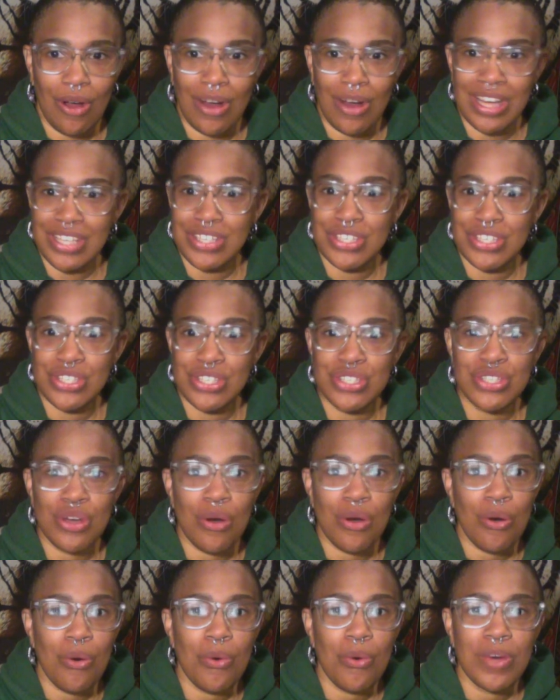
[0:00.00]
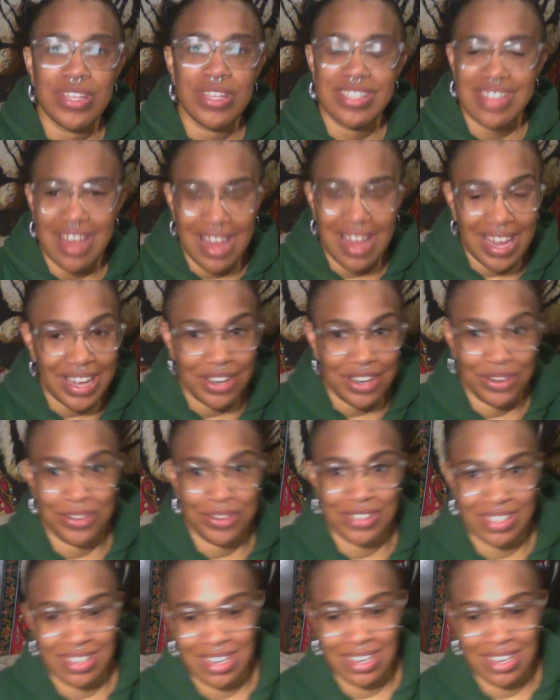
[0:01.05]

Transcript: so tired.